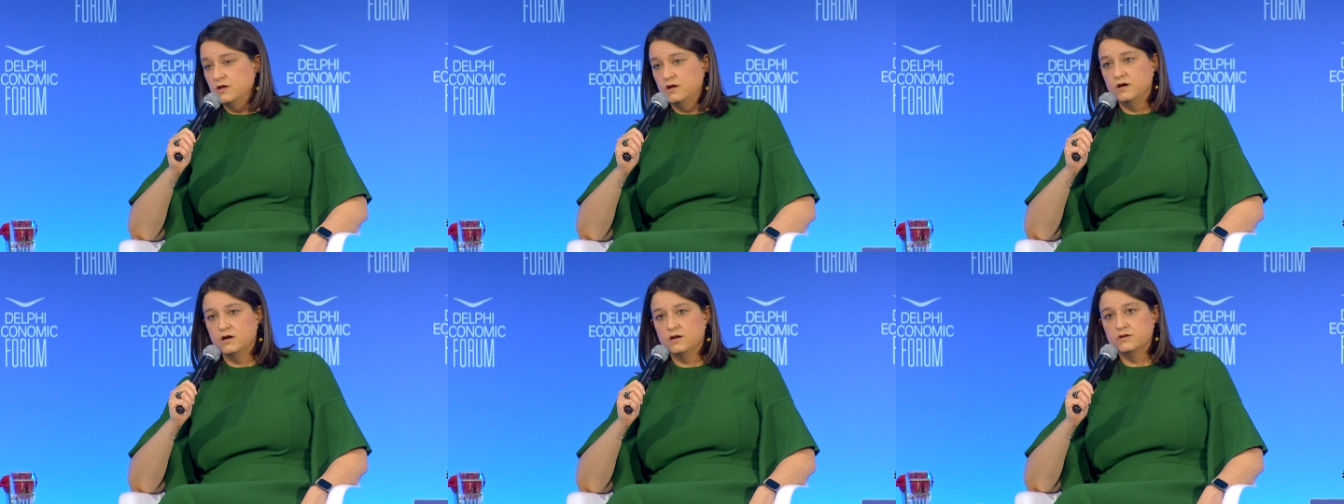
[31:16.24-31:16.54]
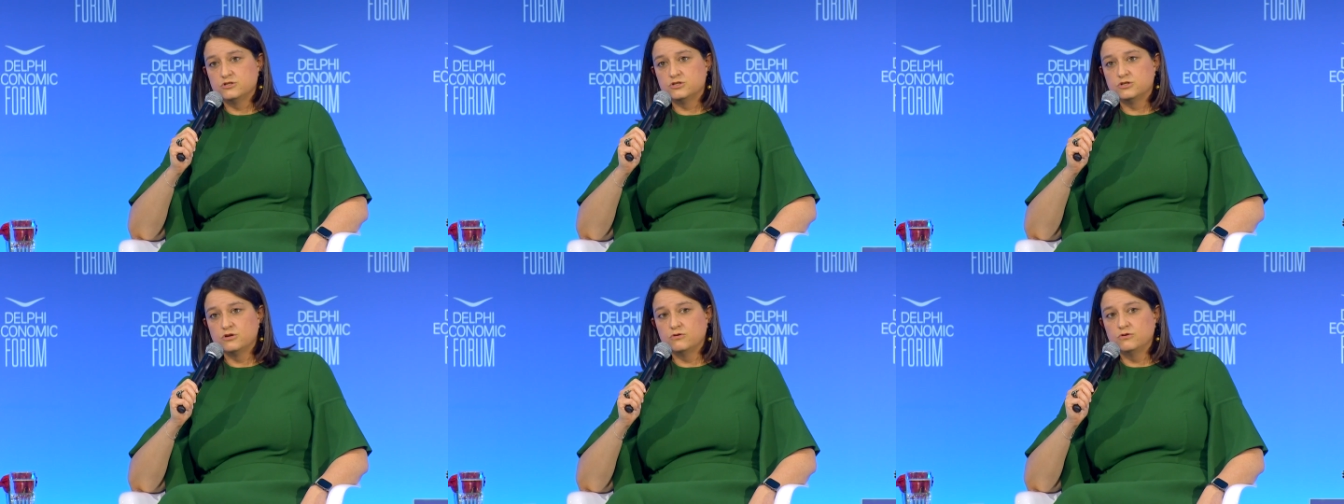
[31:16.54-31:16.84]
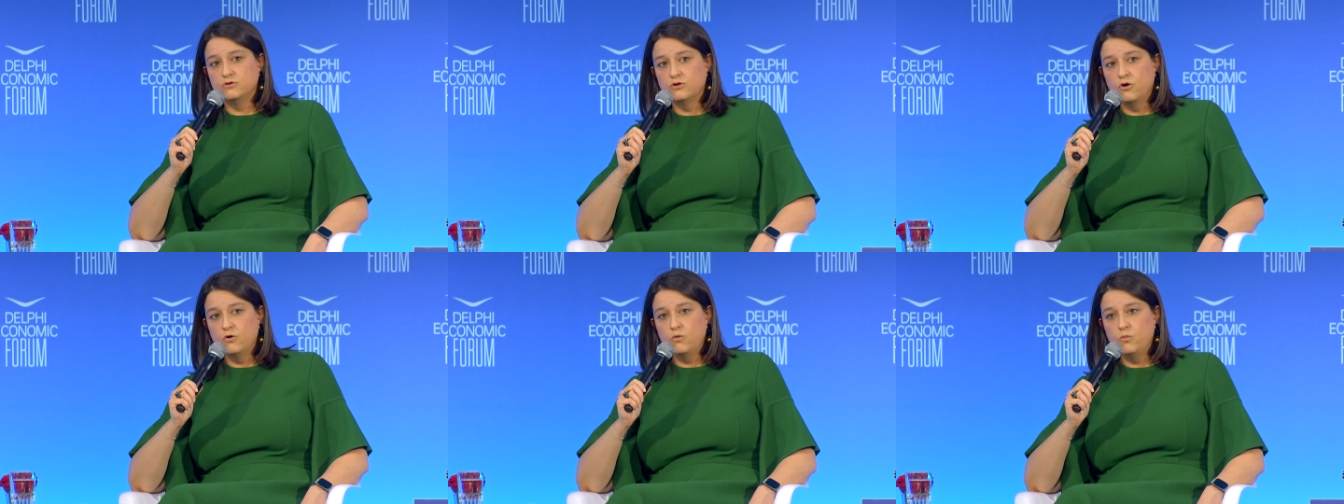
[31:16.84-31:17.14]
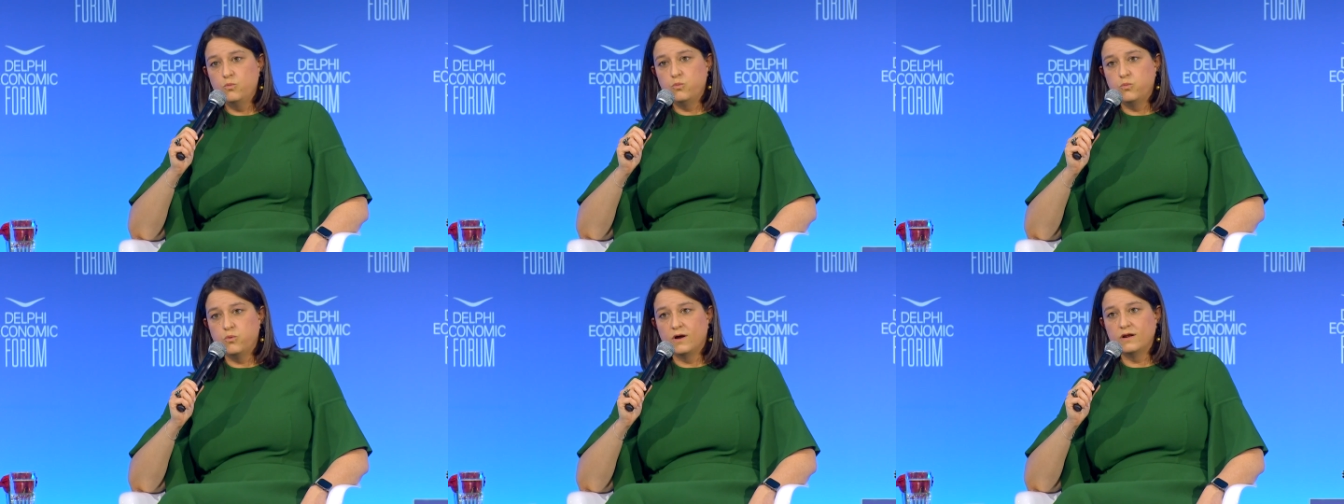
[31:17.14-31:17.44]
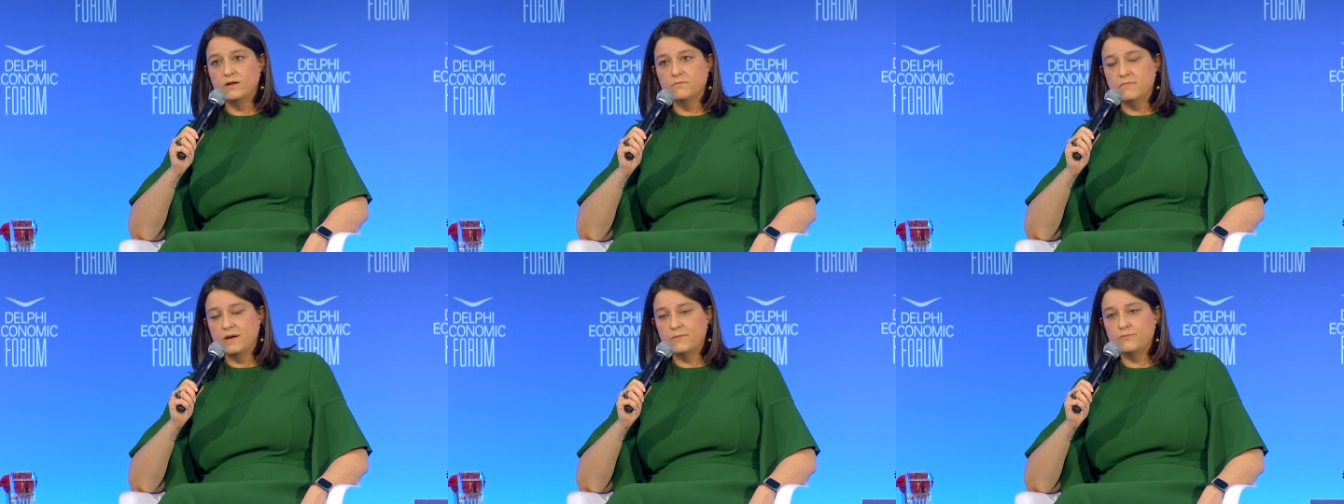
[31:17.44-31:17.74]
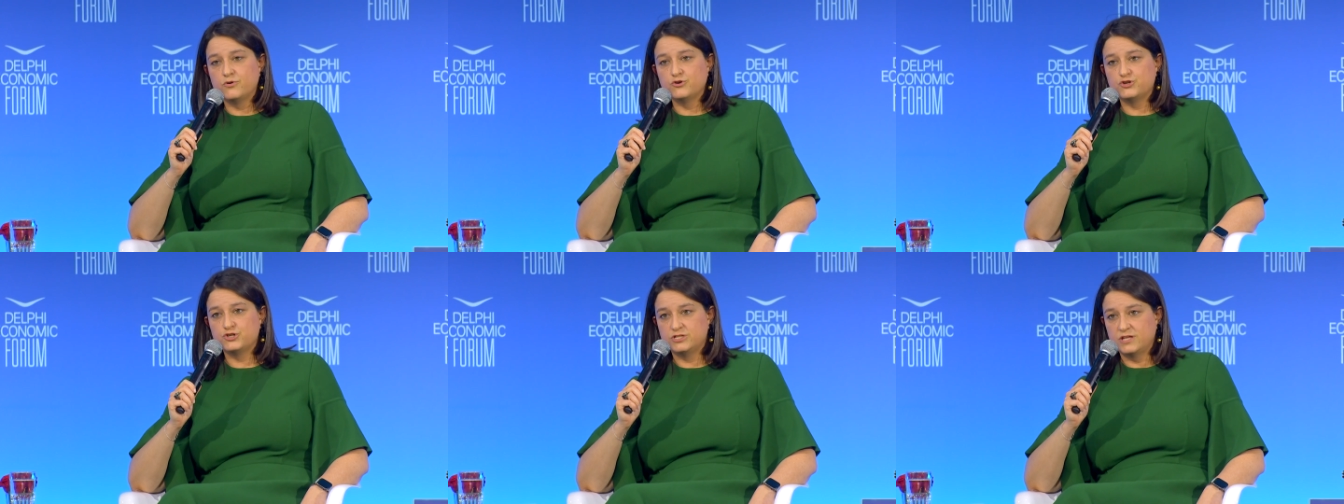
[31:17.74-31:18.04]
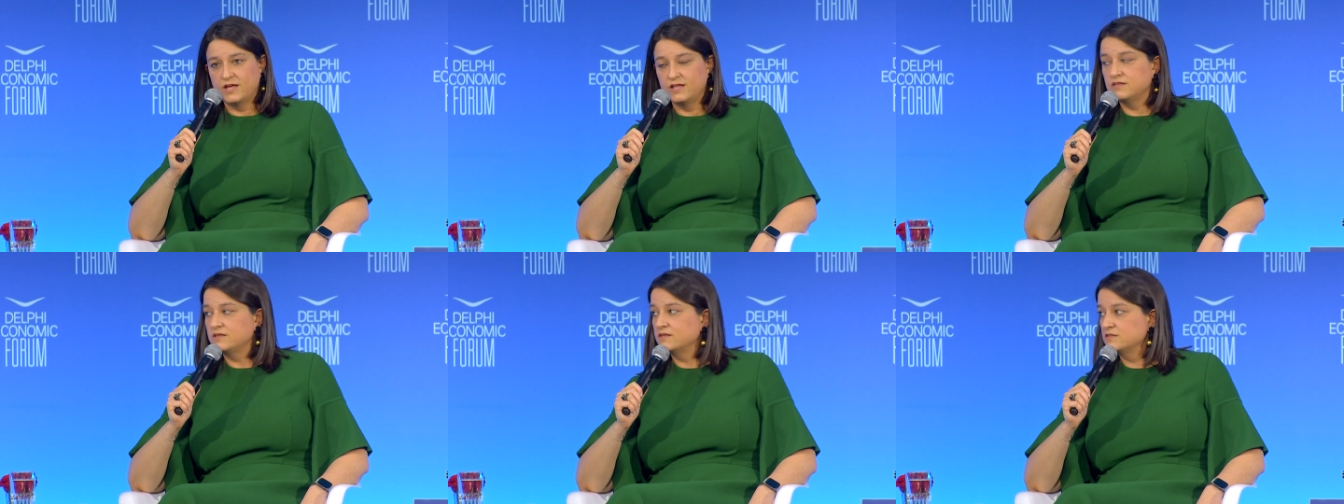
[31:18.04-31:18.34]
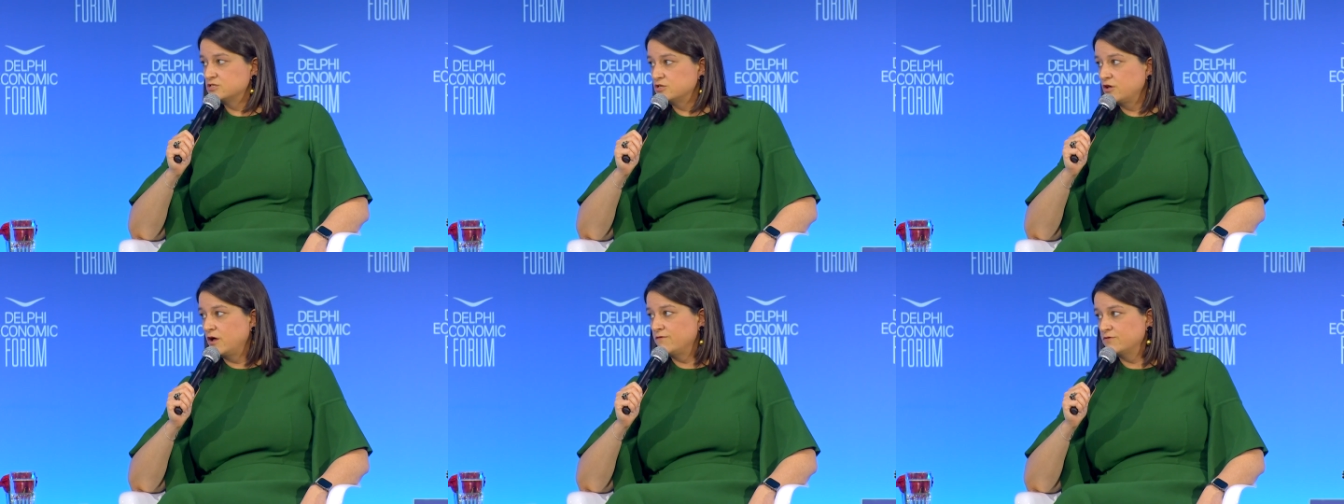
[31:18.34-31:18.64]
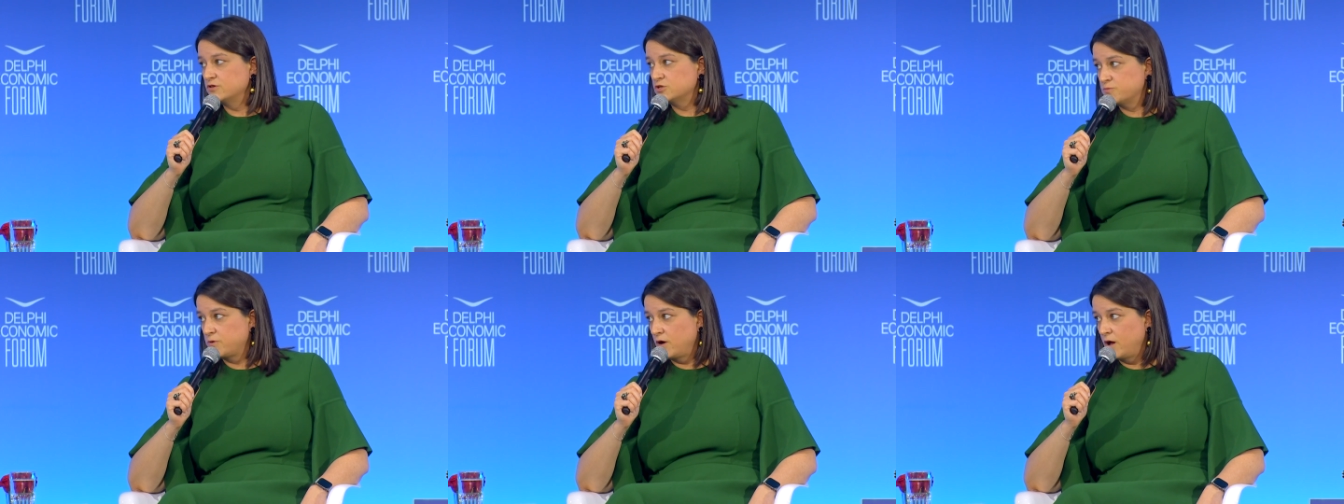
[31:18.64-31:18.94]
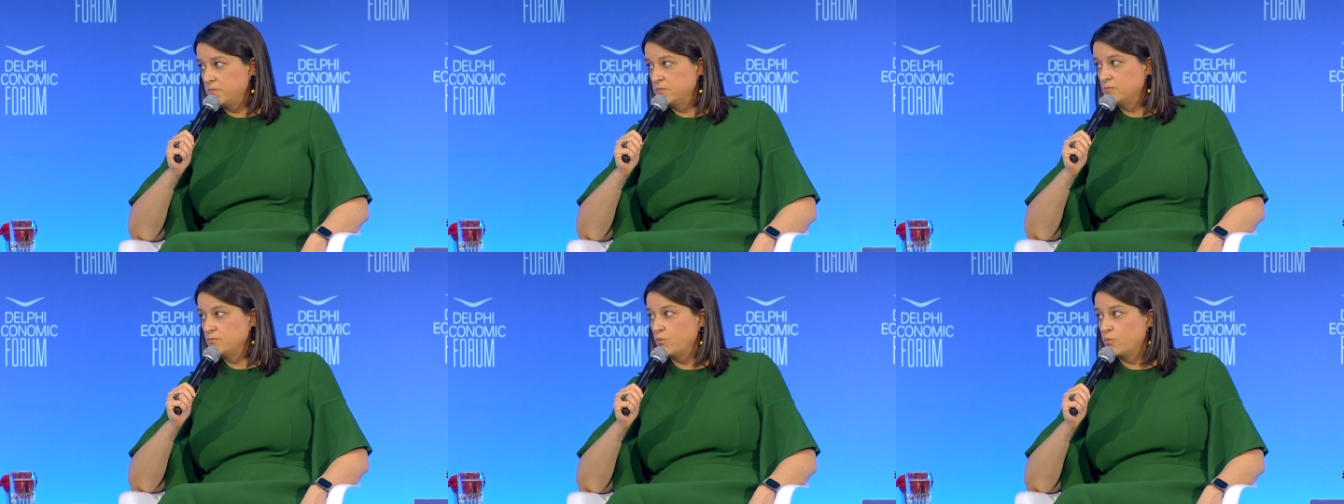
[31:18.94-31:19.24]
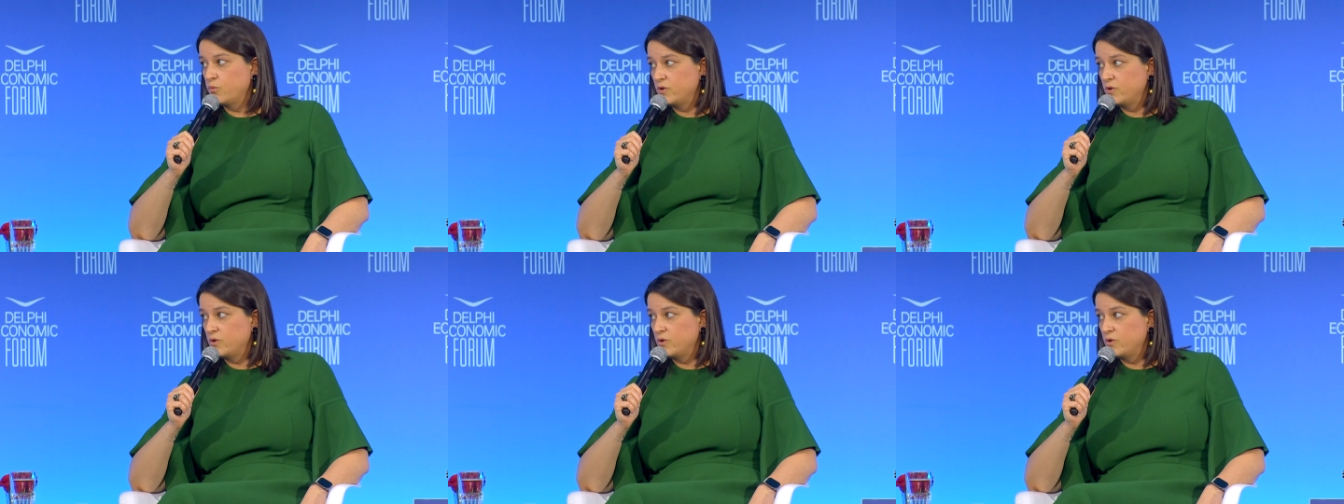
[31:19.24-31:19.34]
Uh, so no one member state can solve this problem.